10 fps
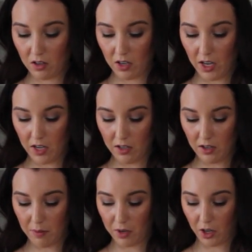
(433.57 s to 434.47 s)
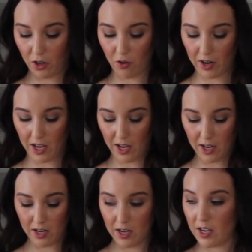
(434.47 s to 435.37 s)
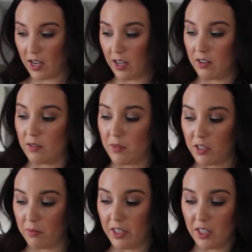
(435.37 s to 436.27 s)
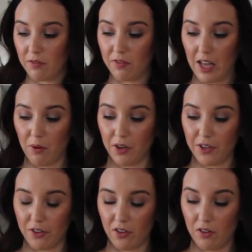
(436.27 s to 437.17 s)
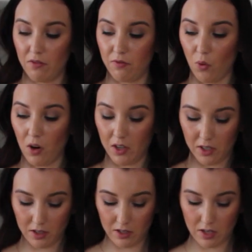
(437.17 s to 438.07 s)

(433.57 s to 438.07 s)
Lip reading: Okay, I'm going to go ahead, and sometimes you might need to flour your fork.